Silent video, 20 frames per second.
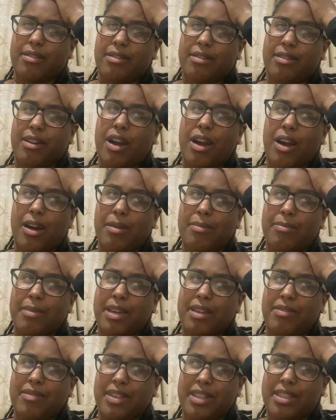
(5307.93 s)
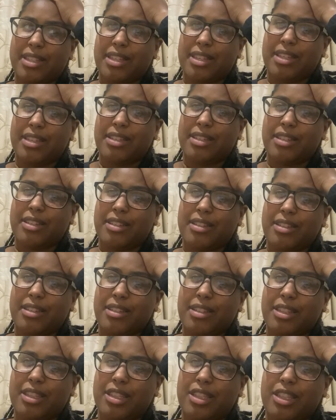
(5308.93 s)
Come and visit.
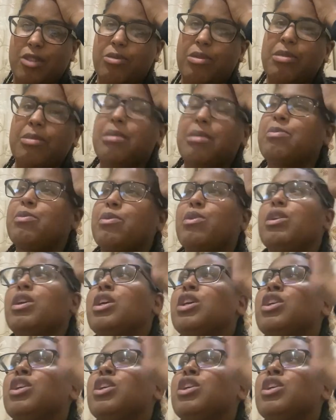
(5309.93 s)
So many people